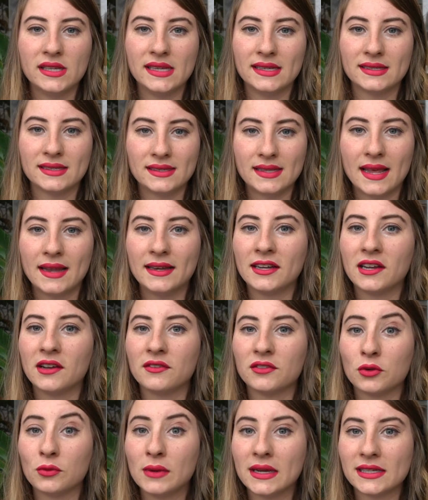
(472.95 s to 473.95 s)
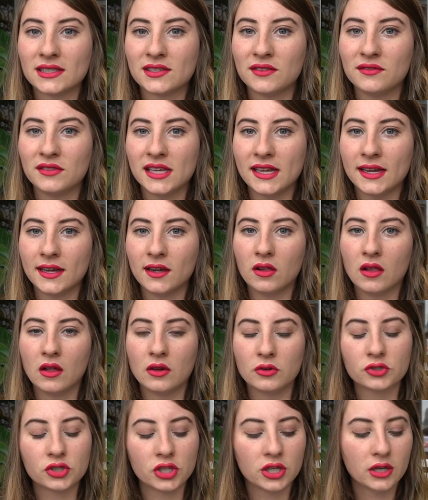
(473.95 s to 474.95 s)
the aesthetic of the rest of the
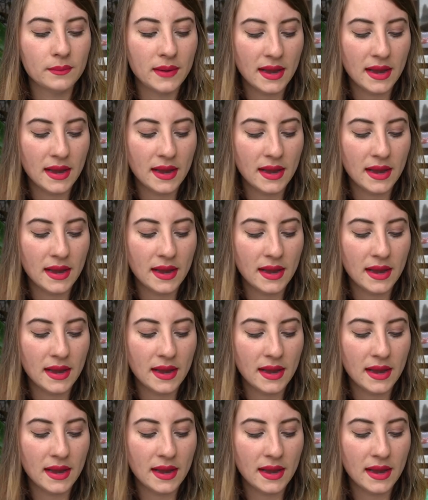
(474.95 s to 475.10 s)
enclosure.